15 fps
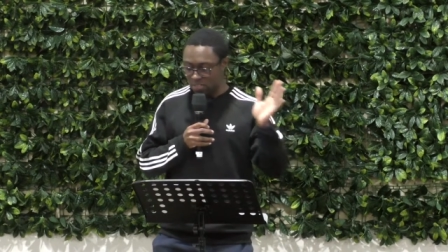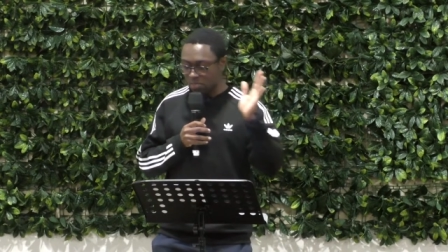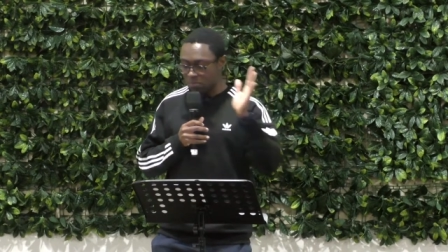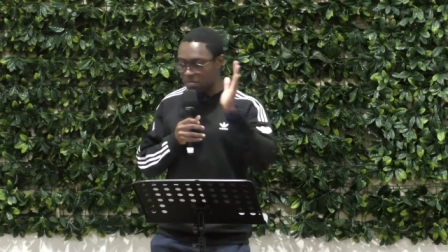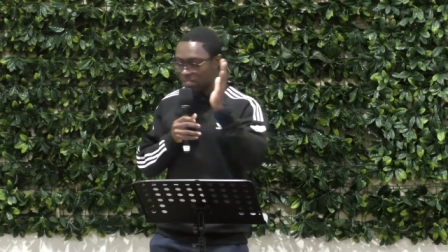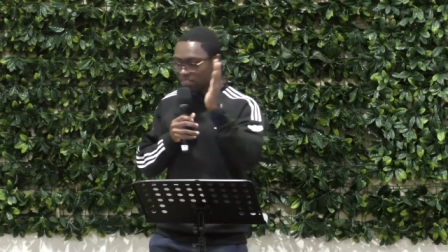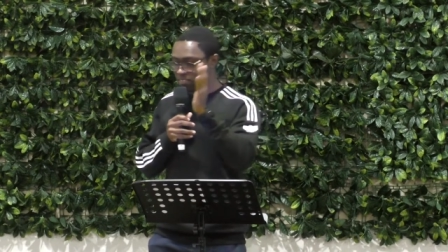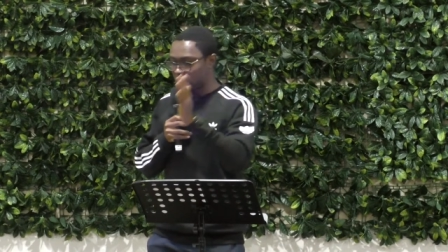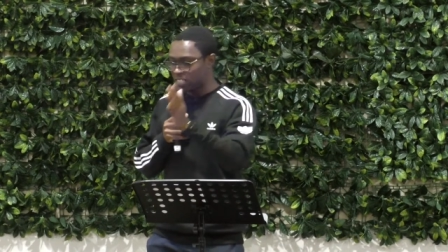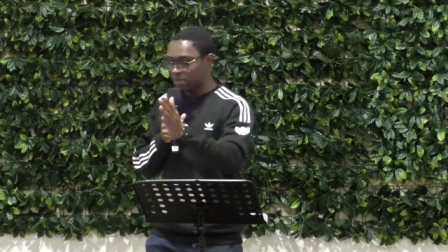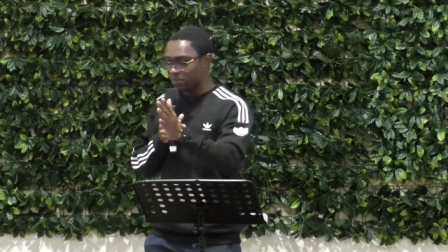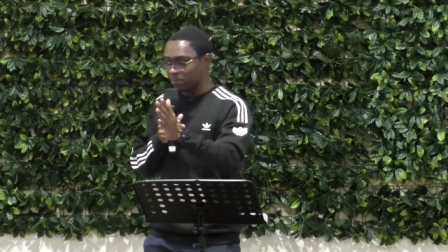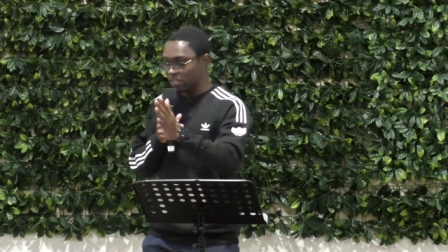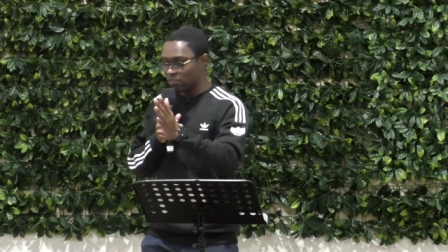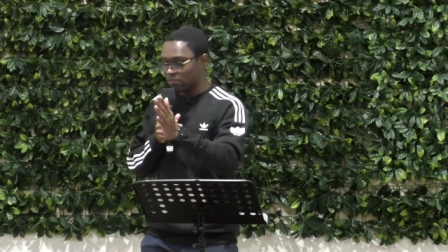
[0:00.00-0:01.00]
demands
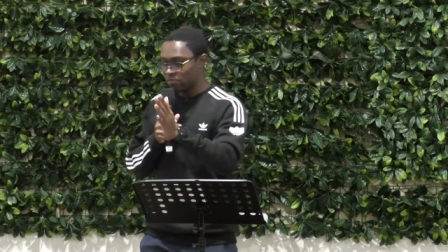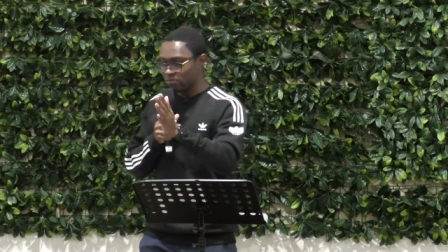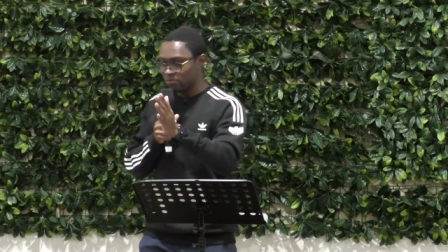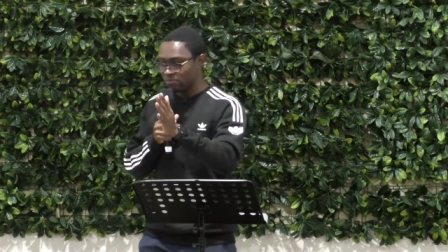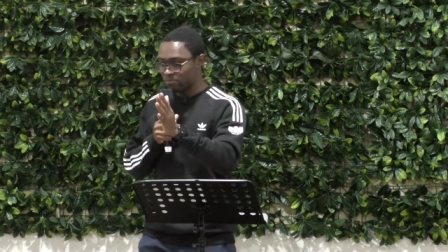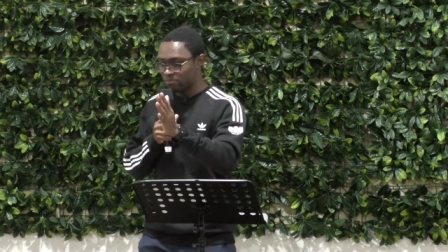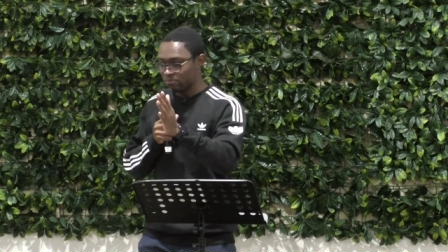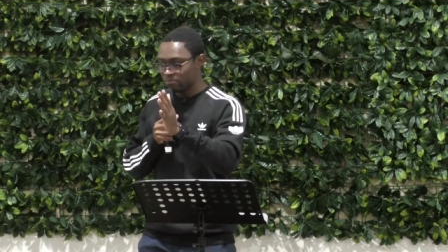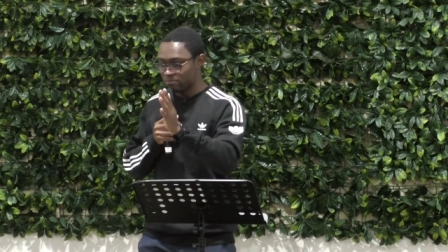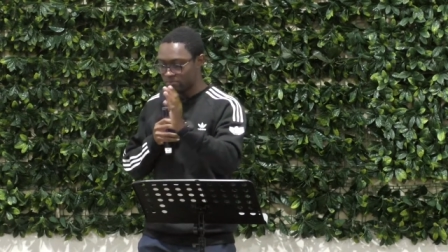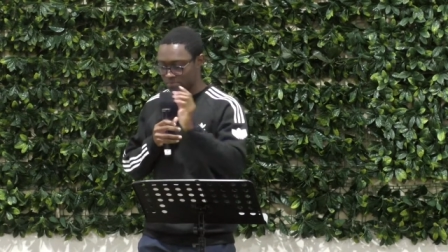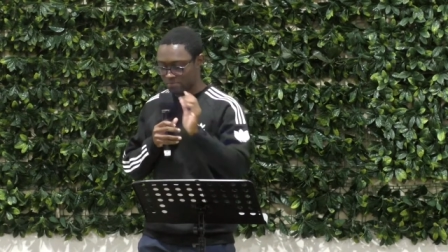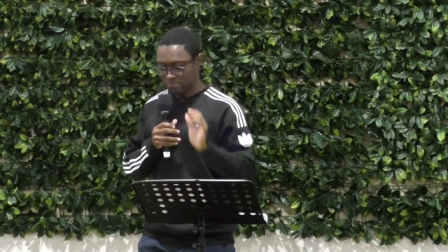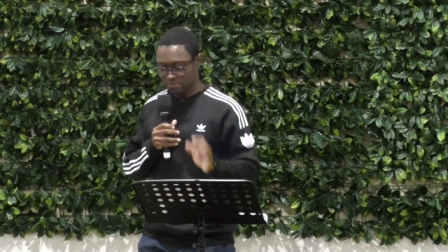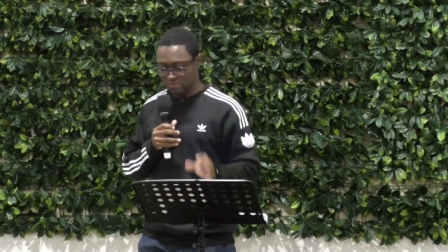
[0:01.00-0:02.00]
deep love.
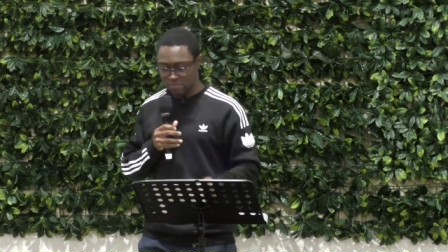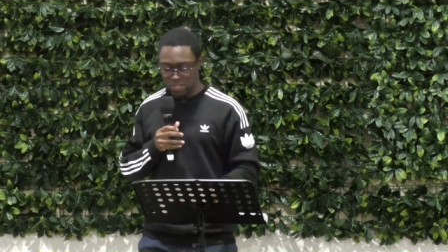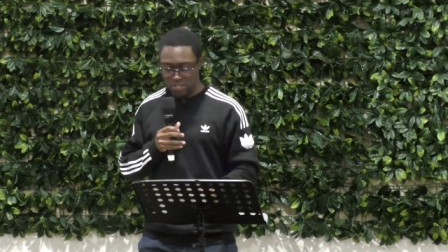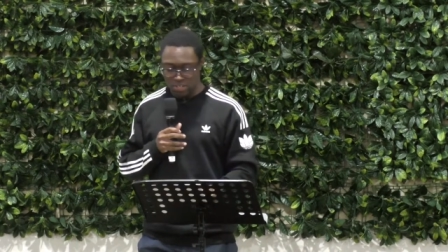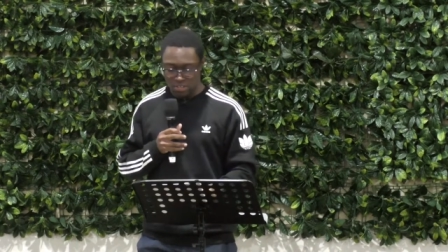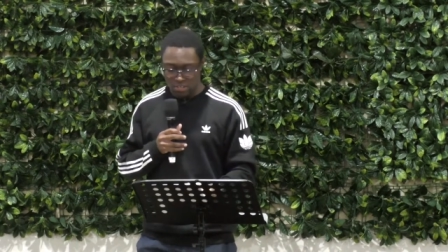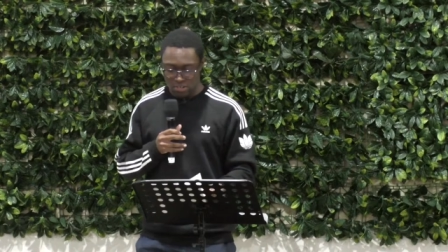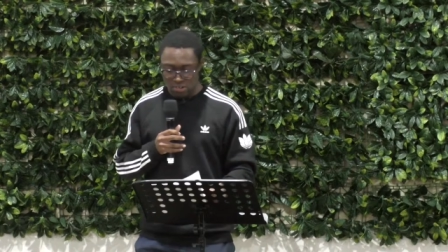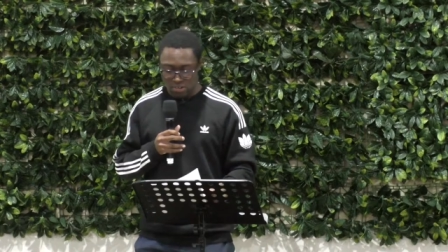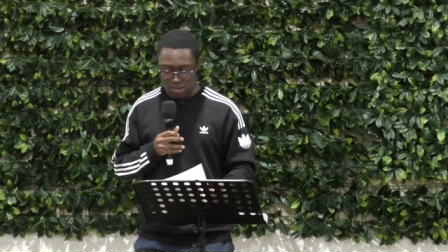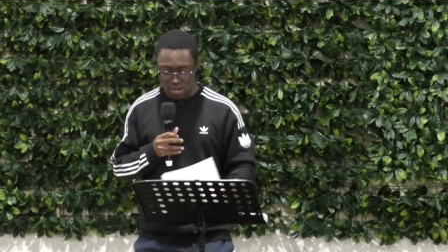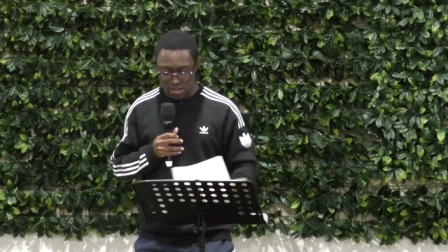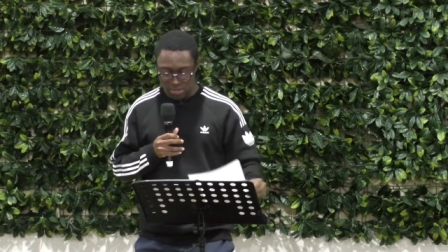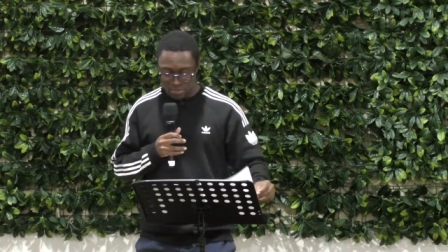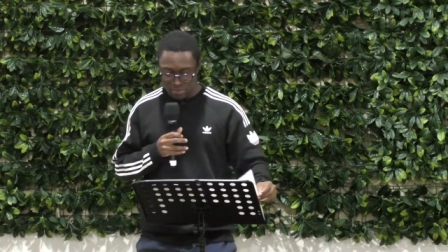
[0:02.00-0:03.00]
All
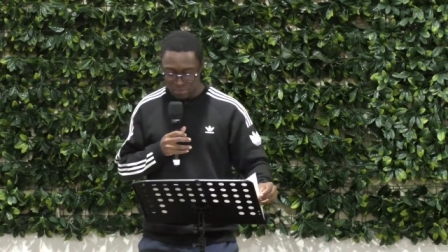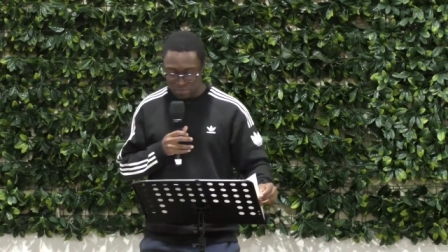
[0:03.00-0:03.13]
right.